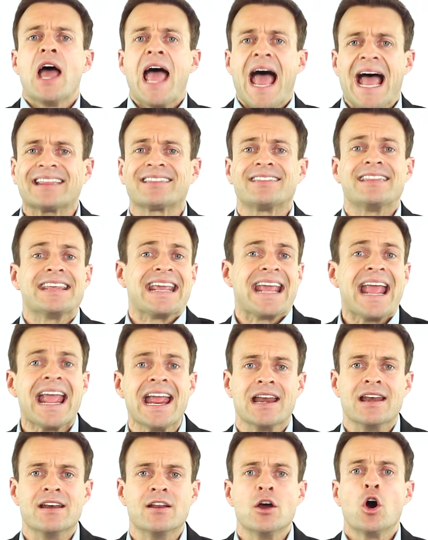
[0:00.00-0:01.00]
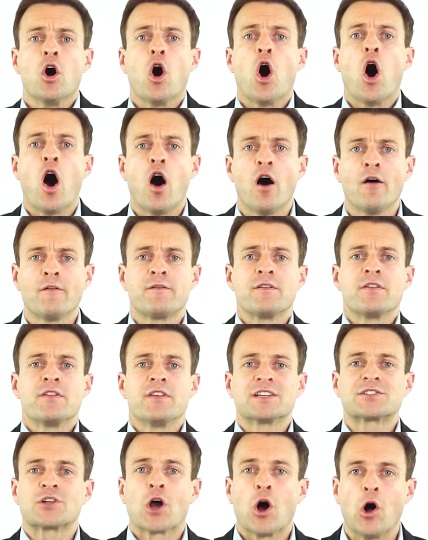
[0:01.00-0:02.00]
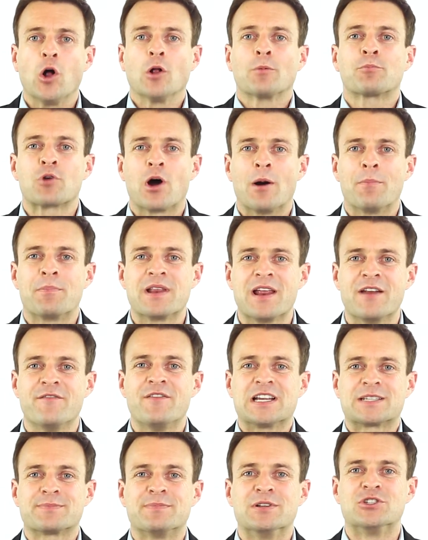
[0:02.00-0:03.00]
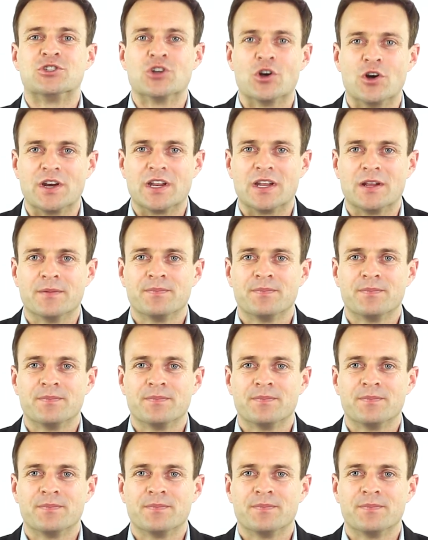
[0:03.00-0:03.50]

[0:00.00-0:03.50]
at the end of this whole property investment journey.